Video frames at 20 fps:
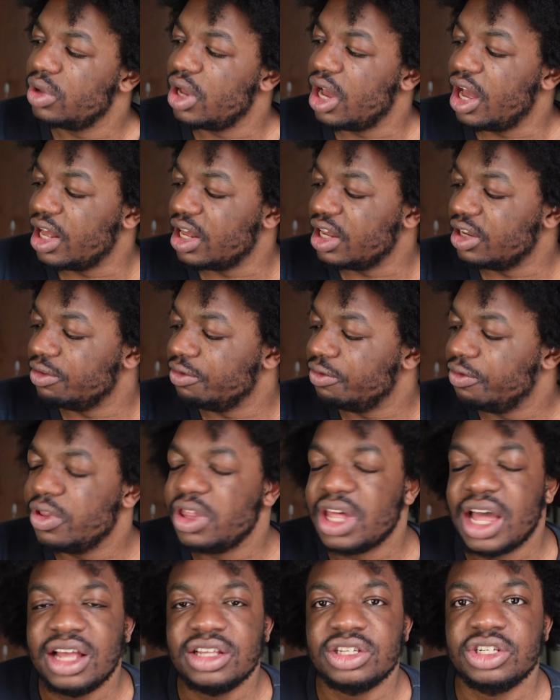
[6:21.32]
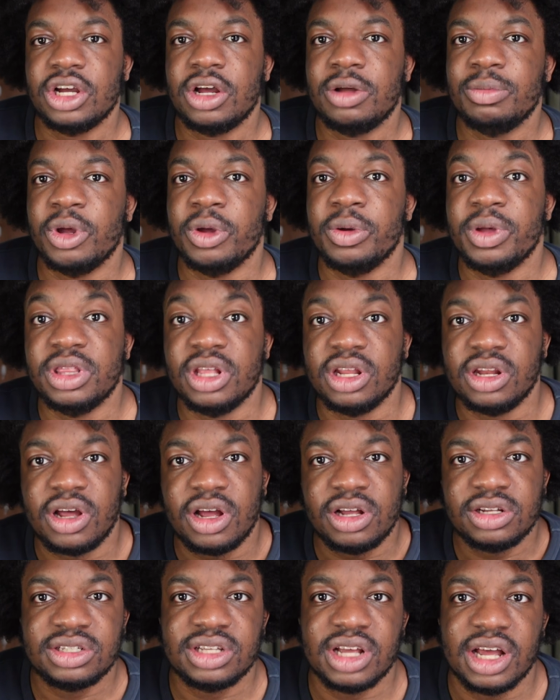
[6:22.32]
And for the Andiamo in the
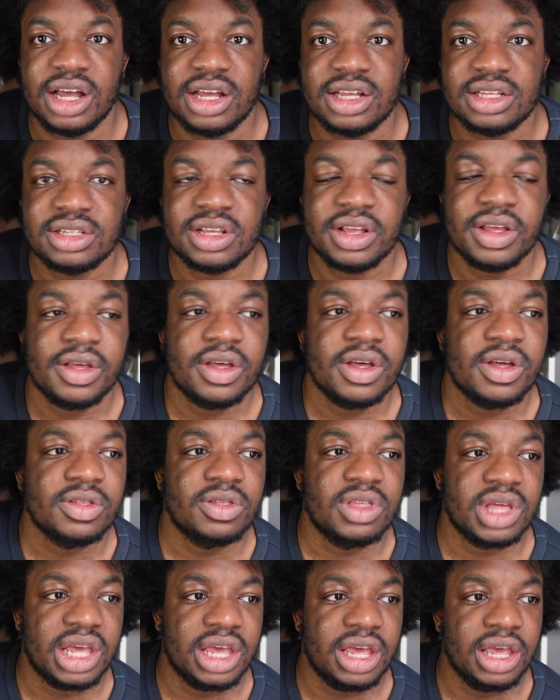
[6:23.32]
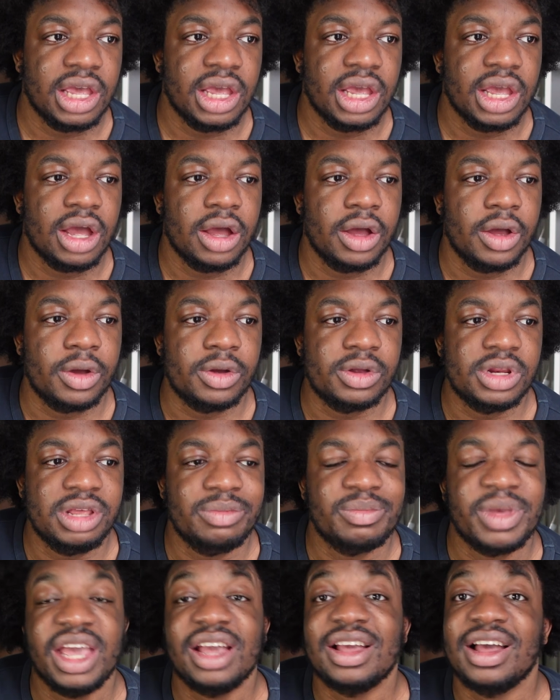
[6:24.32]
large size, they only
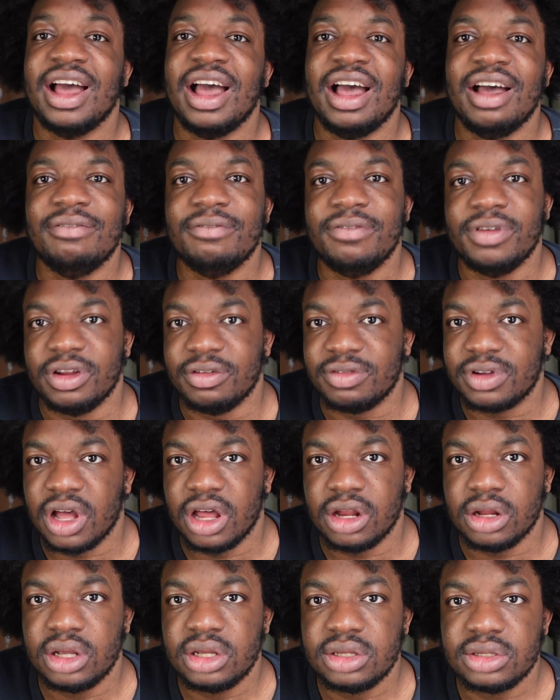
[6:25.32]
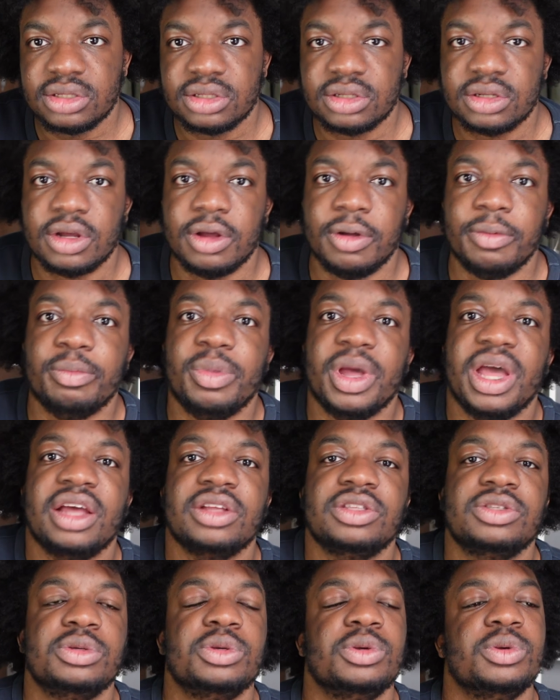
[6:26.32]
make a handful of colors
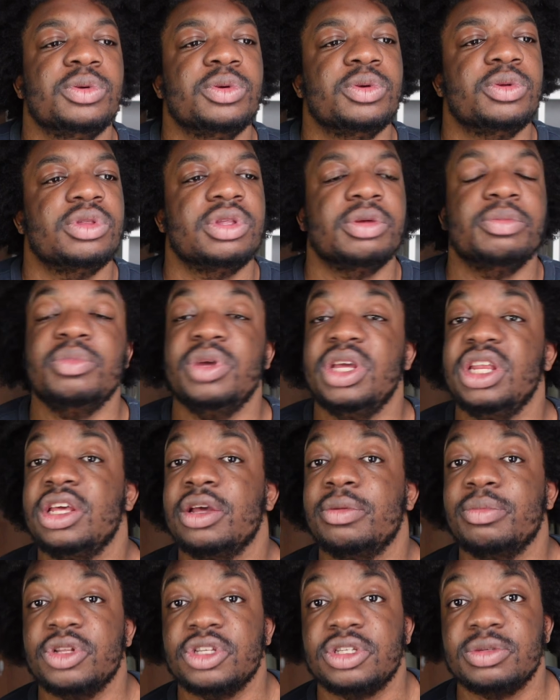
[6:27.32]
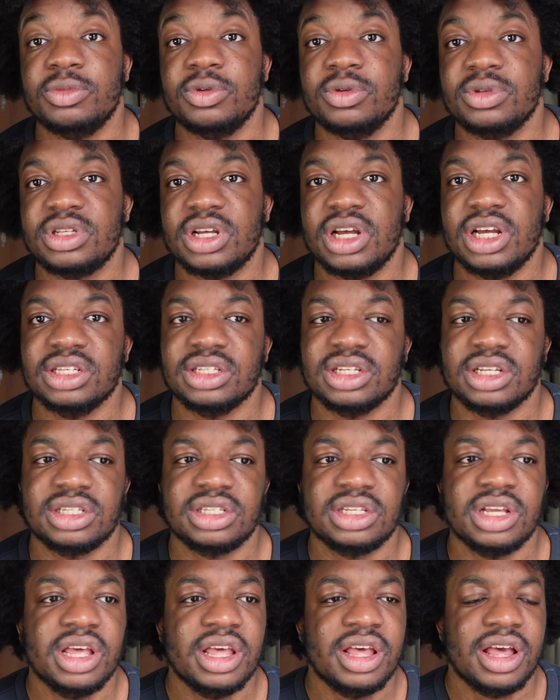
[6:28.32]
compared to the medium and small sizes.
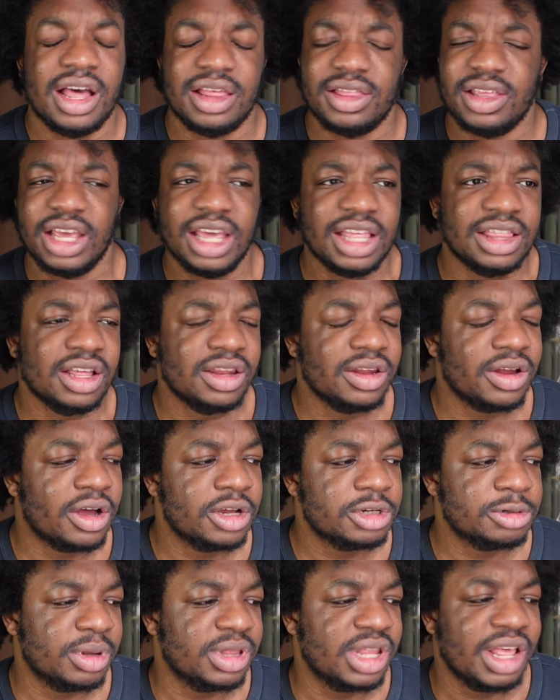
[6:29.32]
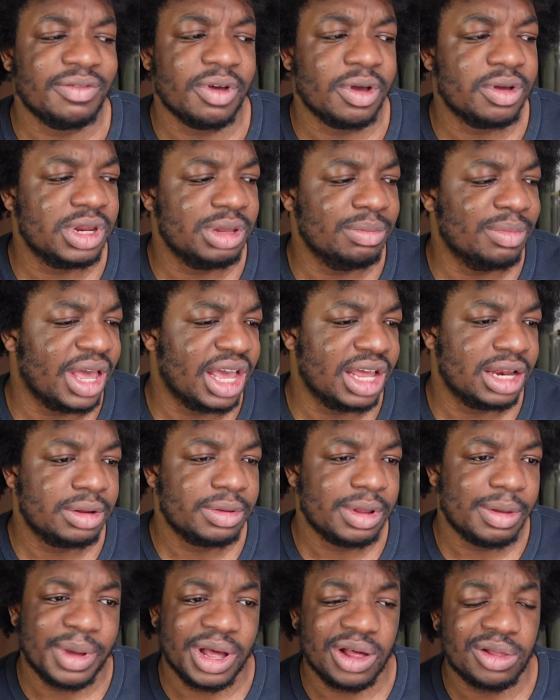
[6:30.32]
I think in the large one, they've only made
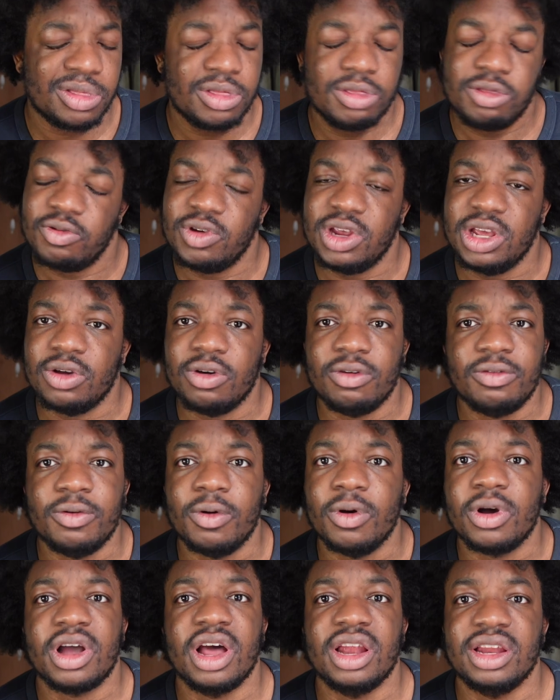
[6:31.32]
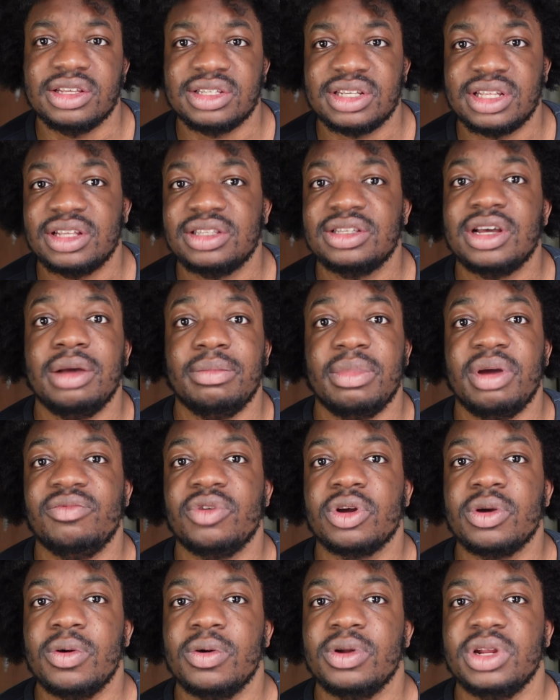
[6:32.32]
about 3 or 4 colors at the time I'm
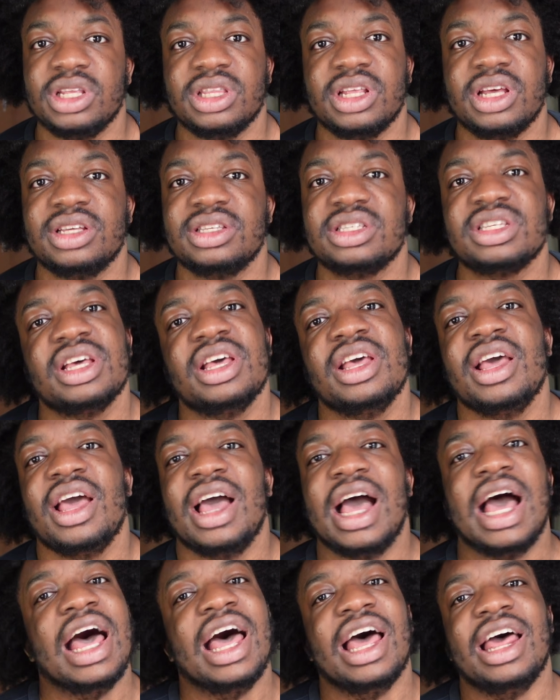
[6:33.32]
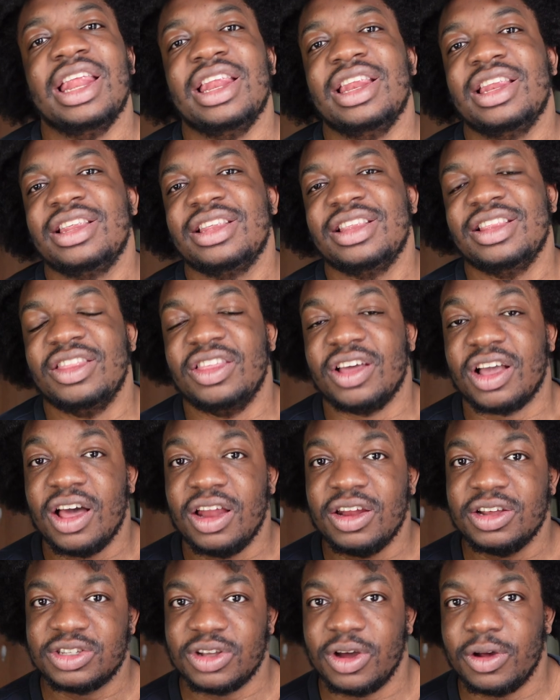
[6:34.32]
recording this. And the
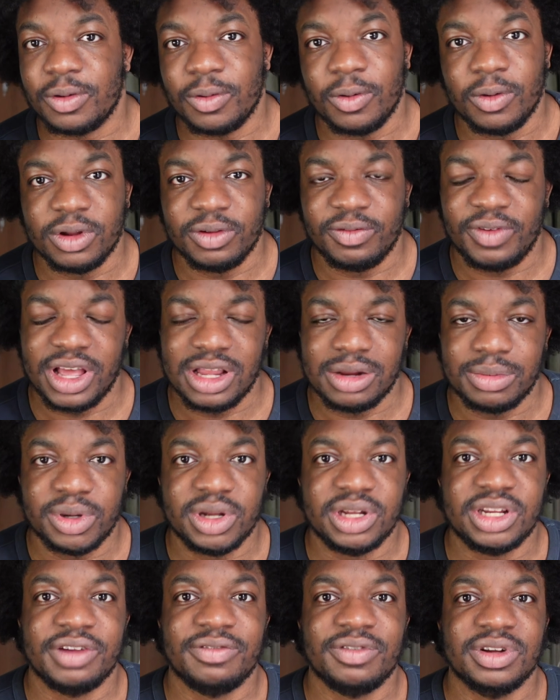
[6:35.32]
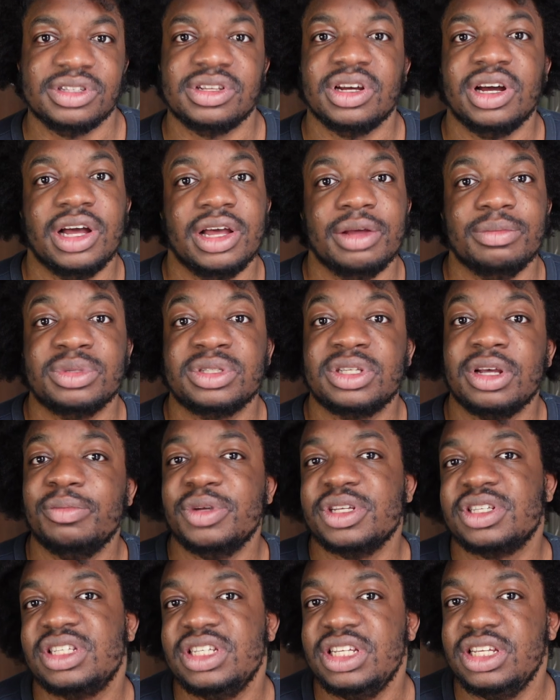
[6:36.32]
colors aren't all available at different times. Some are
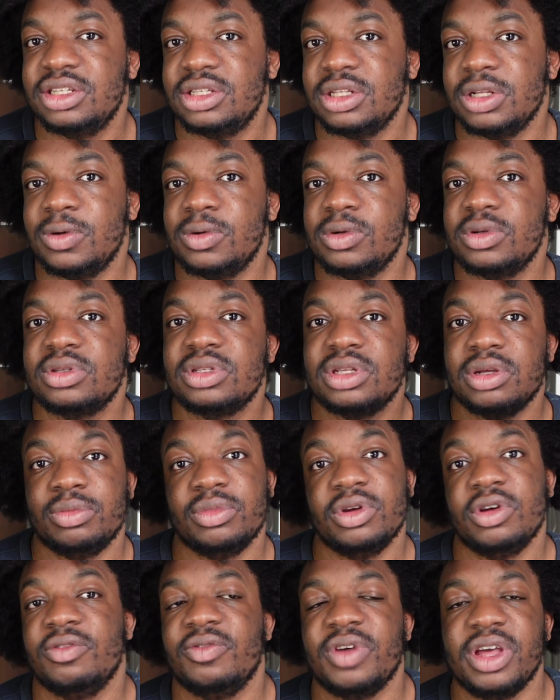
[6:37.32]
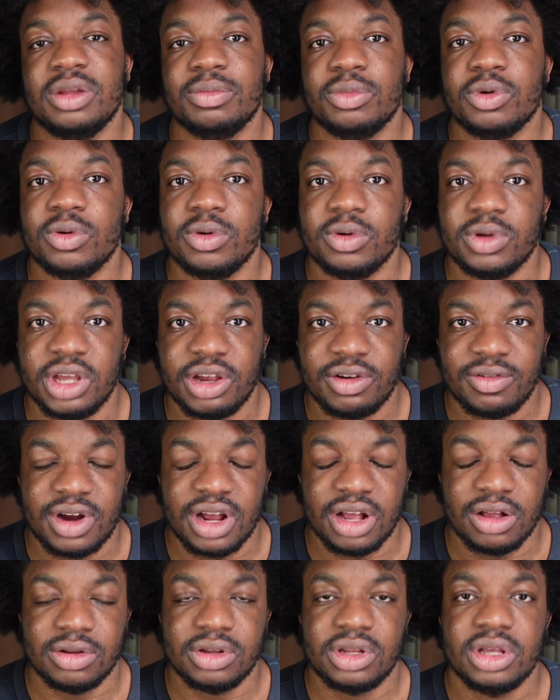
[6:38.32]
seasonal, some are available all year
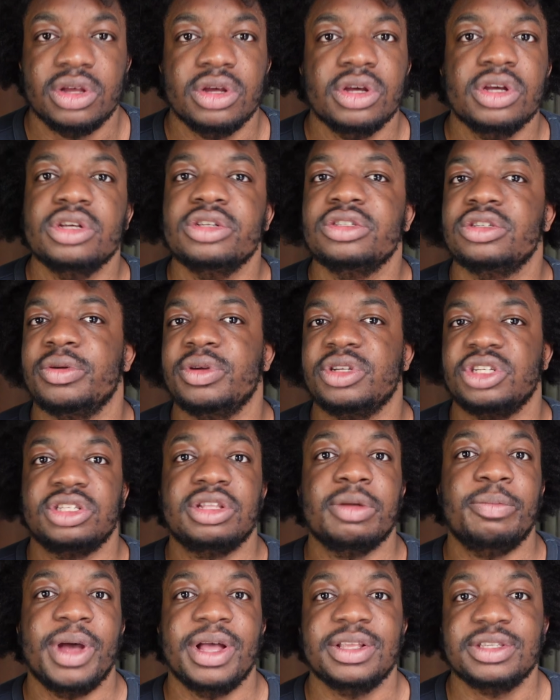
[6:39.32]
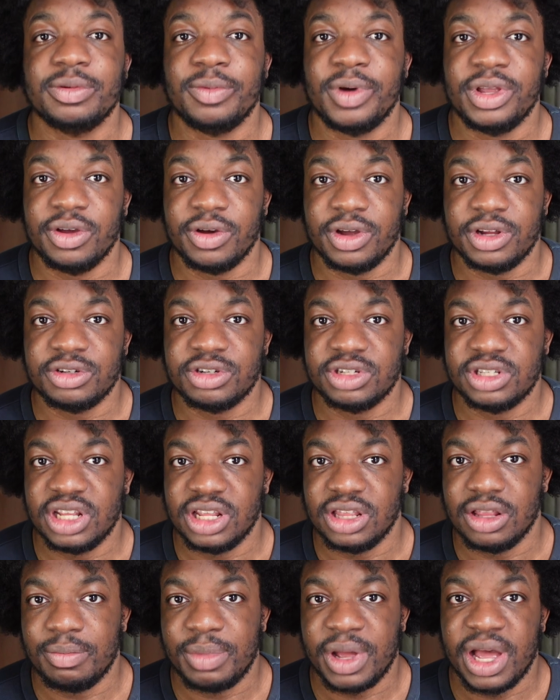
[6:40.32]
round. So it just depends on when you're interested
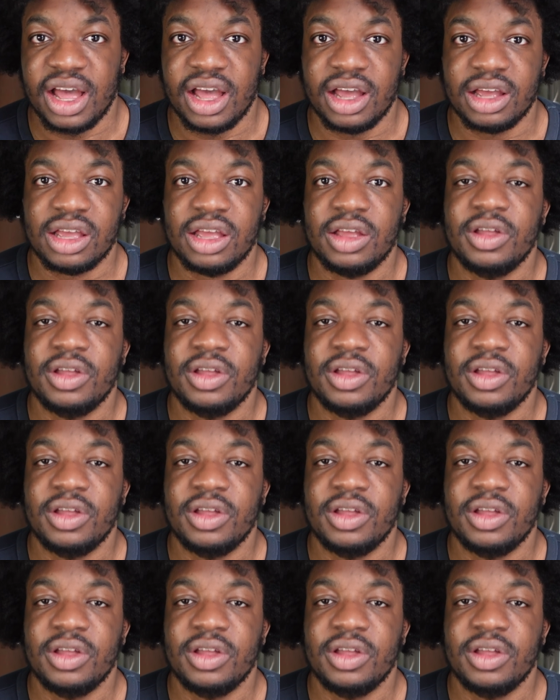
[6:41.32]
in the bag.